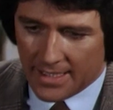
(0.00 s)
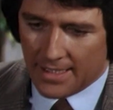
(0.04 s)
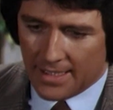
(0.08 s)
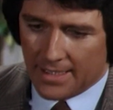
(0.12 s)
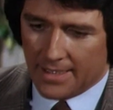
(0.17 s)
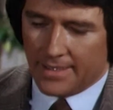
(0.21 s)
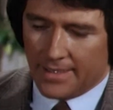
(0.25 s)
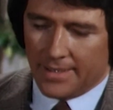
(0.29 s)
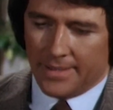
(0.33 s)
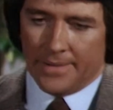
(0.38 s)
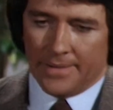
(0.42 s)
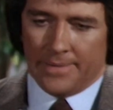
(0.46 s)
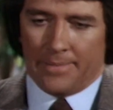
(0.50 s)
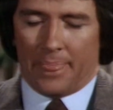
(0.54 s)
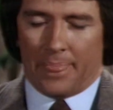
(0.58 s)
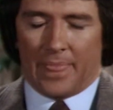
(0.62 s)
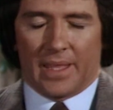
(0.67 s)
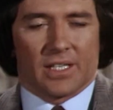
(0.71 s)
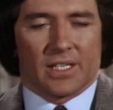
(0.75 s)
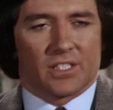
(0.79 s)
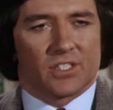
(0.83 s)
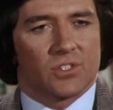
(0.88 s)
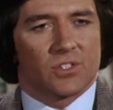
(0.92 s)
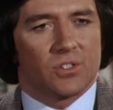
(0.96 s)
says he can cut
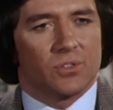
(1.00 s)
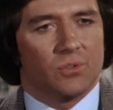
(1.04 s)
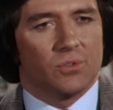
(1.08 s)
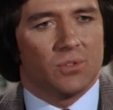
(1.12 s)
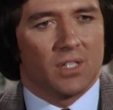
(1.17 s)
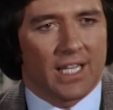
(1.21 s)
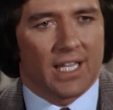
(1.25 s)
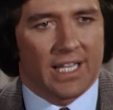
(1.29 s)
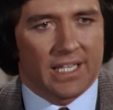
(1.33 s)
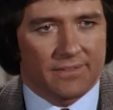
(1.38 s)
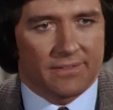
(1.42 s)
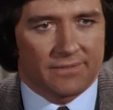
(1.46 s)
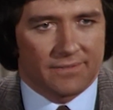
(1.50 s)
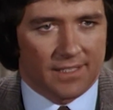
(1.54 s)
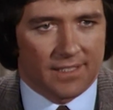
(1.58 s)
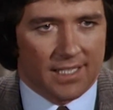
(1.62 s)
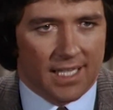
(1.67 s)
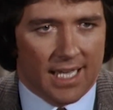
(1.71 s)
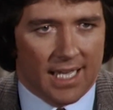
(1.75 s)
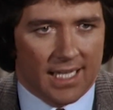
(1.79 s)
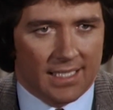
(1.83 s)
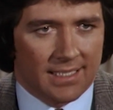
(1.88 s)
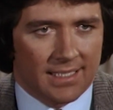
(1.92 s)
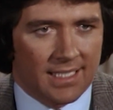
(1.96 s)
the price in half if
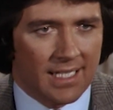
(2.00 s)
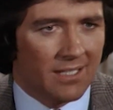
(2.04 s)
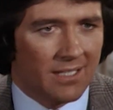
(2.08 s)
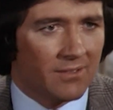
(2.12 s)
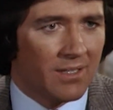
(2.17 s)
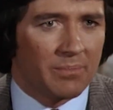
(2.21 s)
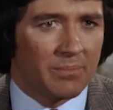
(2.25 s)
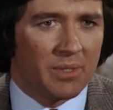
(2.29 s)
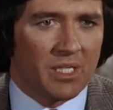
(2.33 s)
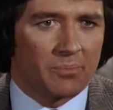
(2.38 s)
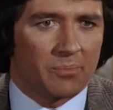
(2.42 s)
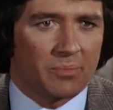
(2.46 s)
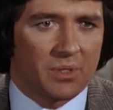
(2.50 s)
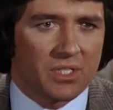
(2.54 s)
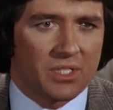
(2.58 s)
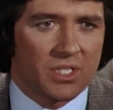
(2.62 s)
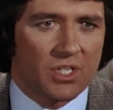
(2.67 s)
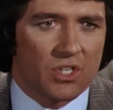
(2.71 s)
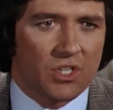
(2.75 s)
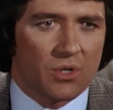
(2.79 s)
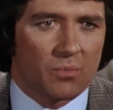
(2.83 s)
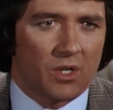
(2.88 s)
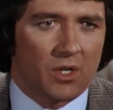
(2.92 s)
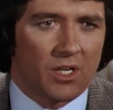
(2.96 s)
Brady comes up with twelve
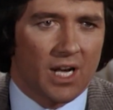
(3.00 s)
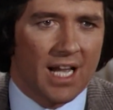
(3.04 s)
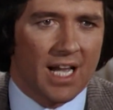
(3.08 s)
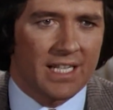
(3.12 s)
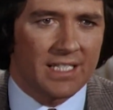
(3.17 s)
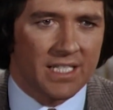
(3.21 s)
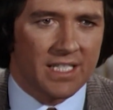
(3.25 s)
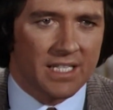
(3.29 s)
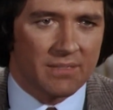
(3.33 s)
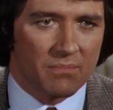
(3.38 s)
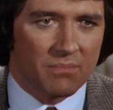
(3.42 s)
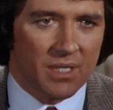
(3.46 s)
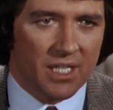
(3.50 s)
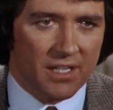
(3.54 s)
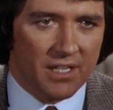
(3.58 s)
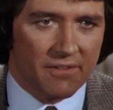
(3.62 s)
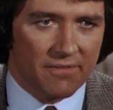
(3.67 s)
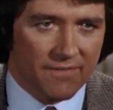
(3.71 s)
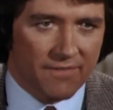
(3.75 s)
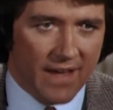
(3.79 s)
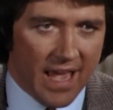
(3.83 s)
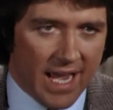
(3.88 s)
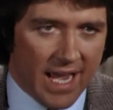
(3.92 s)
million dollars up front.